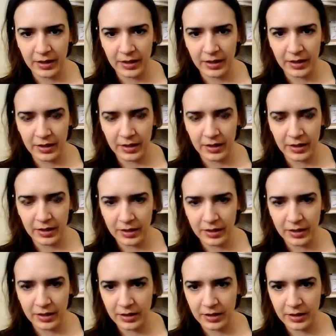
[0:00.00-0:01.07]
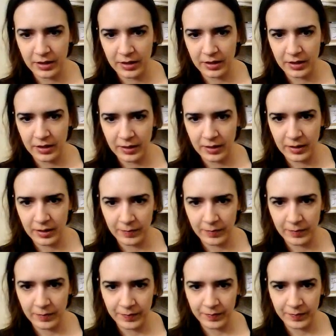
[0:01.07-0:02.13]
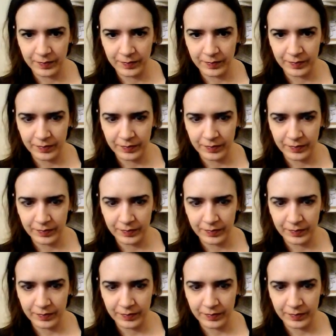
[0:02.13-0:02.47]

(silence)